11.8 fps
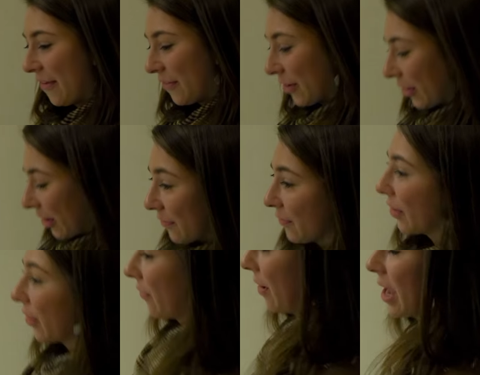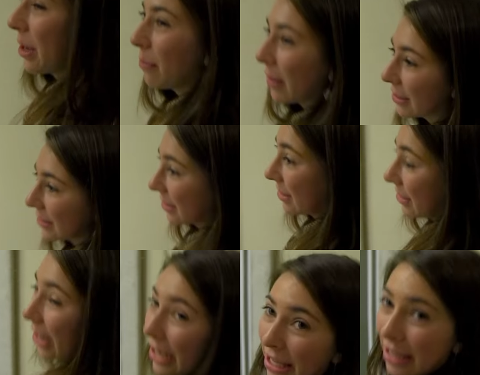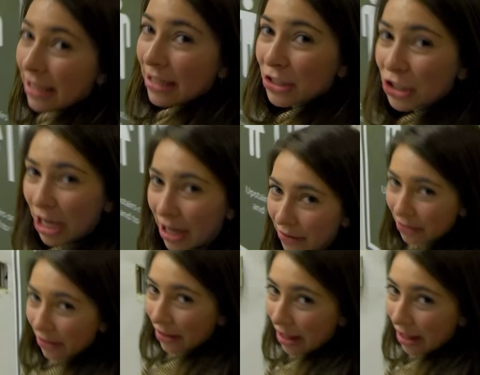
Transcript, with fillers: If you're looking for a quiet place to study, check out the